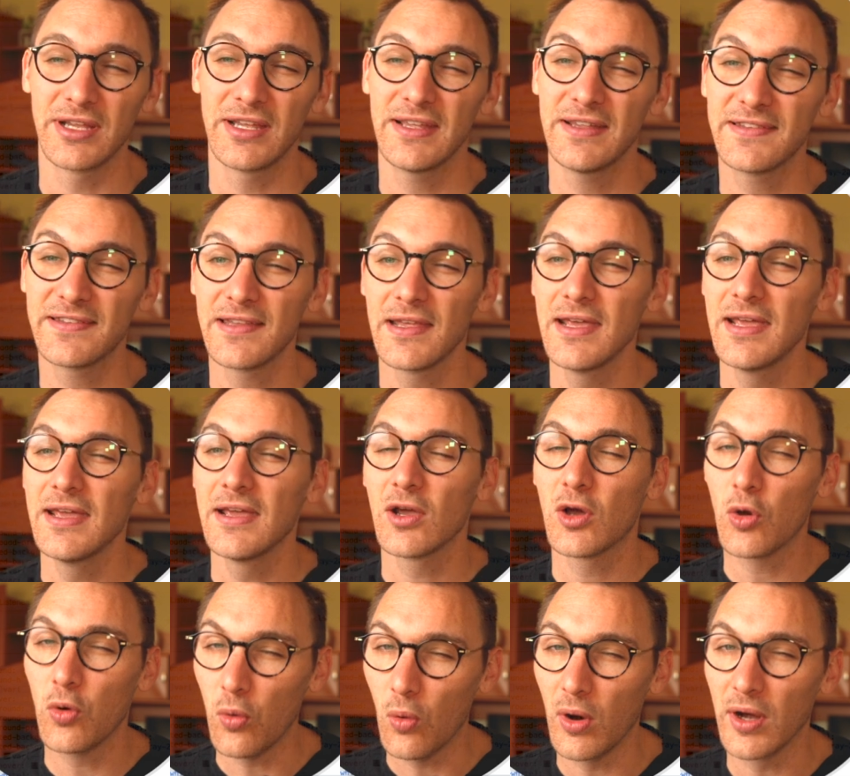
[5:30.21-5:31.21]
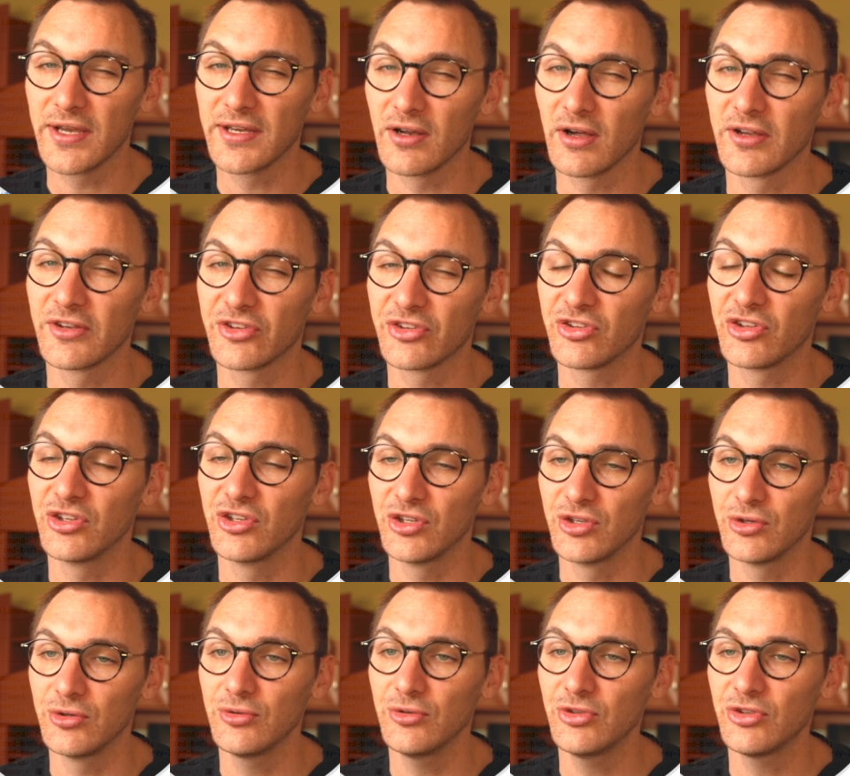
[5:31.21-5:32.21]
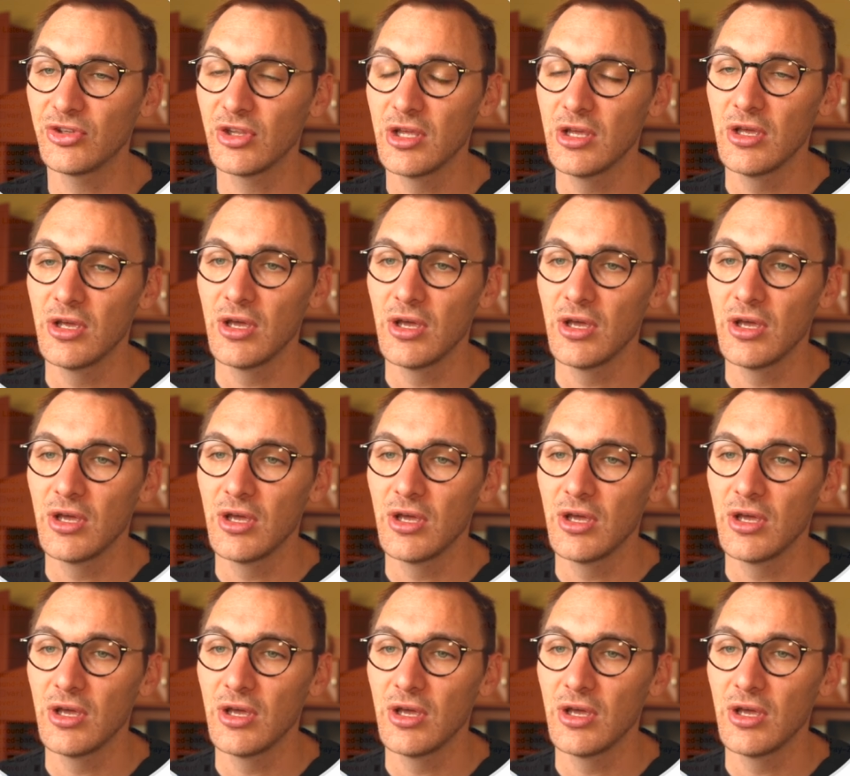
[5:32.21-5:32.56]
It is quite nice to use,